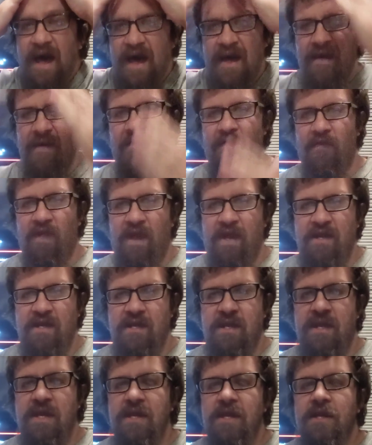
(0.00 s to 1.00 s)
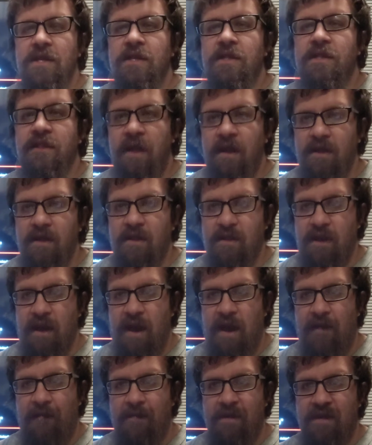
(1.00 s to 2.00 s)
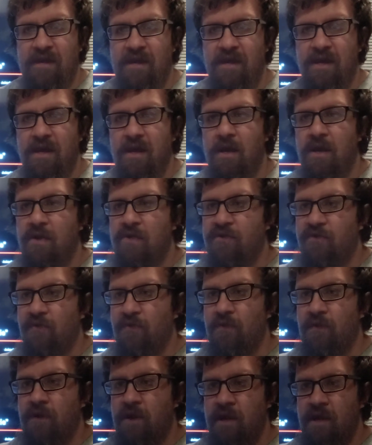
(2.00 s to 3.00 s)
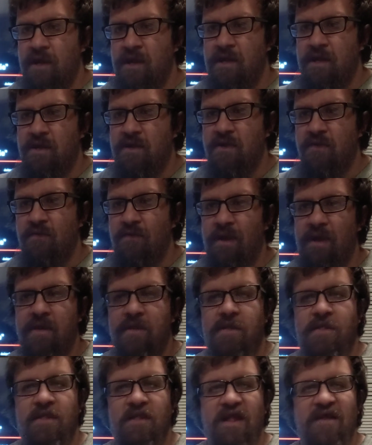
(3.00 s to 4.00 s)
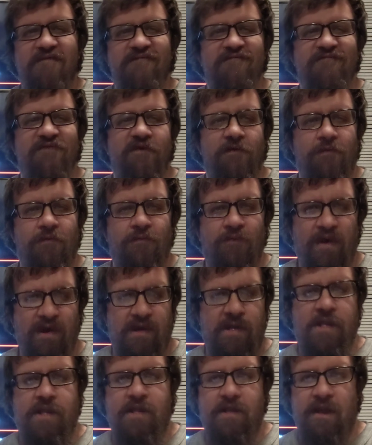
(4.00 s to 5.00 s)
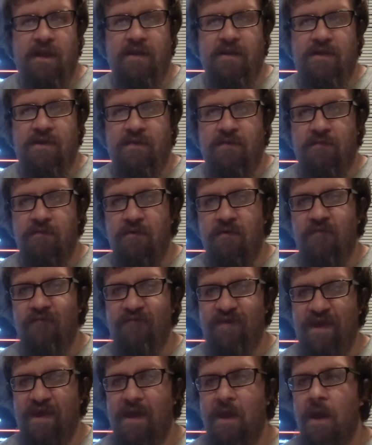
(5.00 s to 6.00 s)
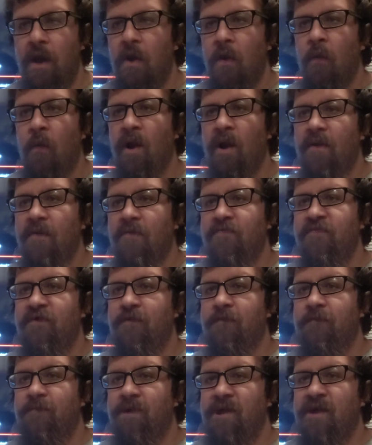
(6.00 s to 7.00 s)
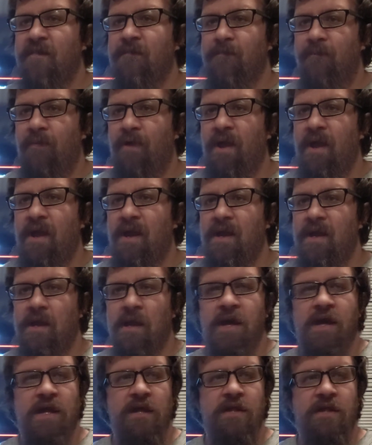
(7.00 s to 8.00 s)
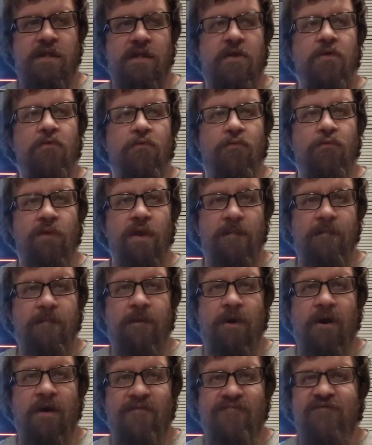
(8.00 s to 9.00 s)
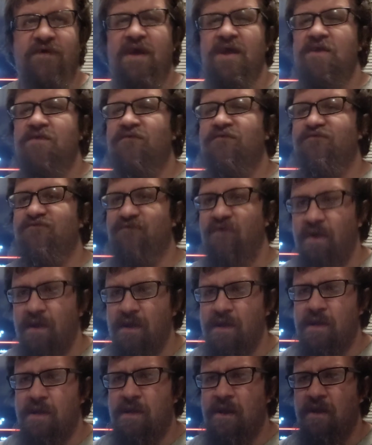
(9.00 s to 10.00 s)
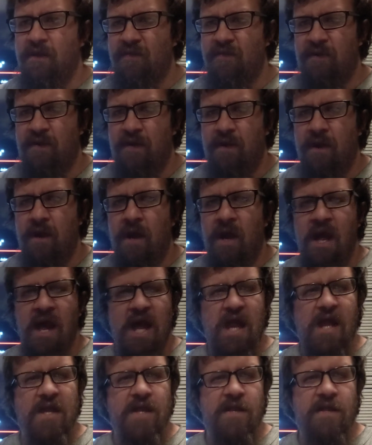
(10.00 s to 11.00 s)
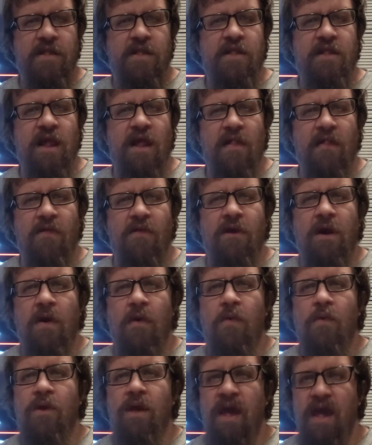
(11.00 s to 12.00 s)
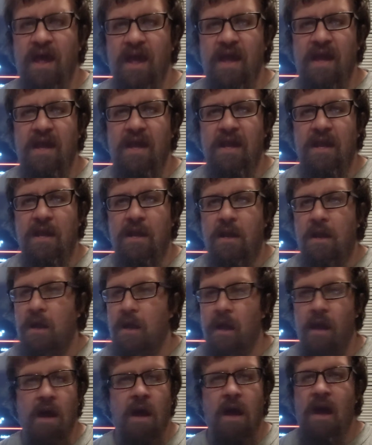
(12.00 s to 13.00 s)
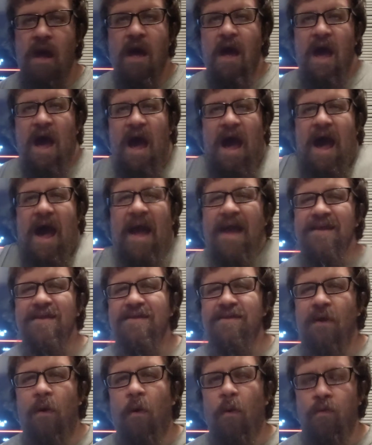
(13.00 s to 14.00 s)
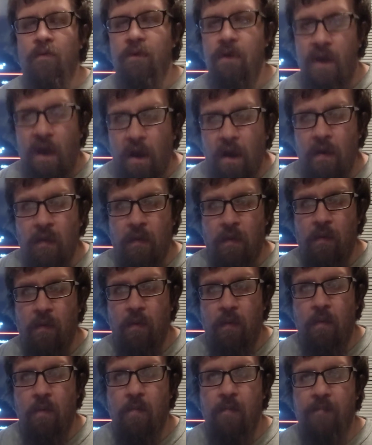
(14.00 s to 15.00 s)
hell a teen sex comedy turned into a Save the Rec Center movie where their big plan is to rip off a drug dealer and sell cocaine? I don't know.